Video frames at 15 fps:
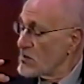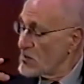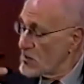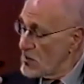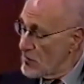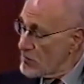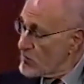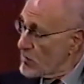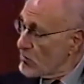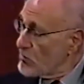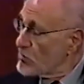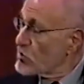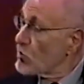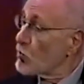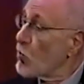
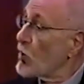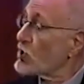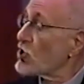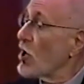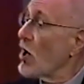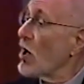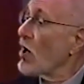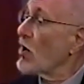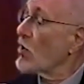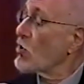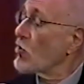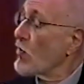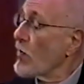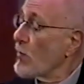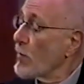symptoms which
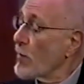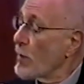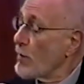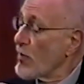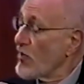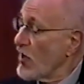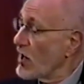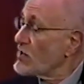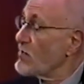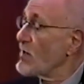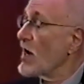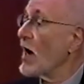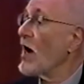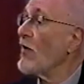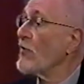are thought to
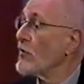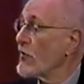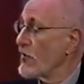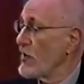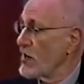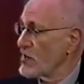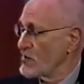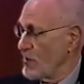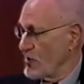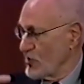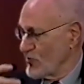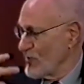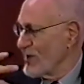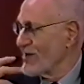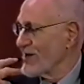be other things, but
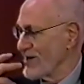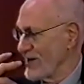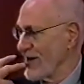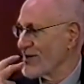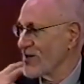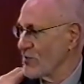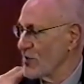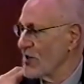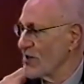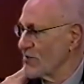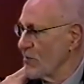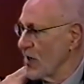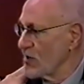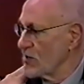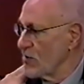they're really connected with
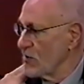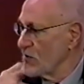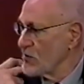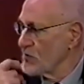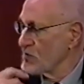this muscle.